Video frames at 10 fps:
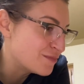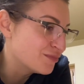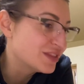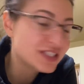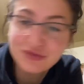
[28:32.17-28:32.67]

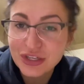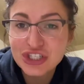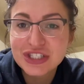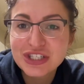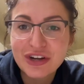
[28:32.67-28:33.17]
this fish
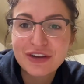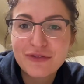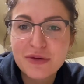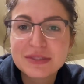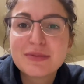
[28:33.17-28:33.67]
is starting to
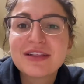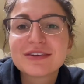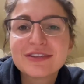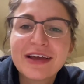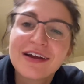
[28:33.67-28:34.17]
form its
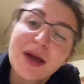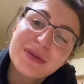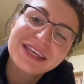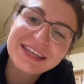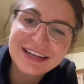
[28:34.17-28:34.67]
pellicle layer. I'm
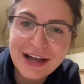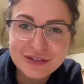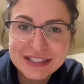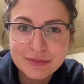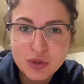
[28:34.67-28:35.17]
going to get it out in
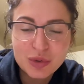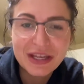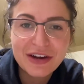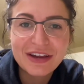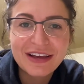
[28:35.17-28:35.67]
some cool
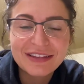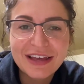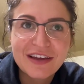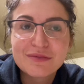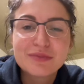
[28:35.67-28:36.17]
area
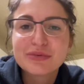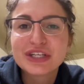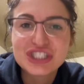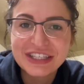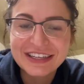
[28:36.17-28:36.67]
like I've been
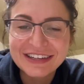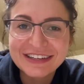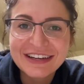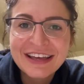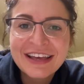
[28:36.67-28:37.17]
preaching
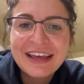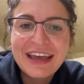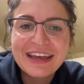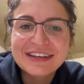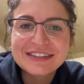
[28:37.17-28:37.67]
here.
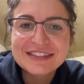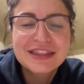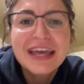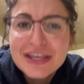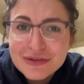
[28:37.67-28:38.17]
And
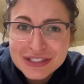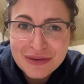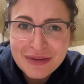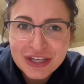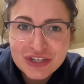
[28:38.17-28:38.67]
thank you so
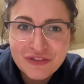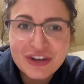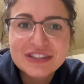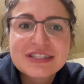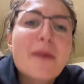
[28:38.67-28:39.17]
much
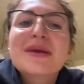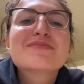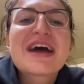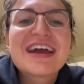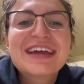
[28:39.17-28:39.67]
for stopping
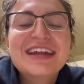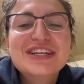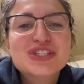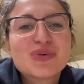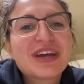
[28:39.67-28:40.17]
by and
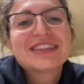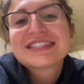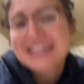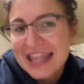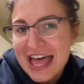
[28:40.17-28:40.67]
enjoying
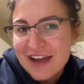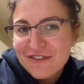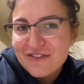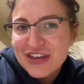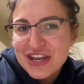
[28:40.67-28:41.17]
this live
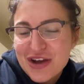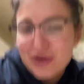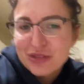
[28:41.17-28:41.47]
video with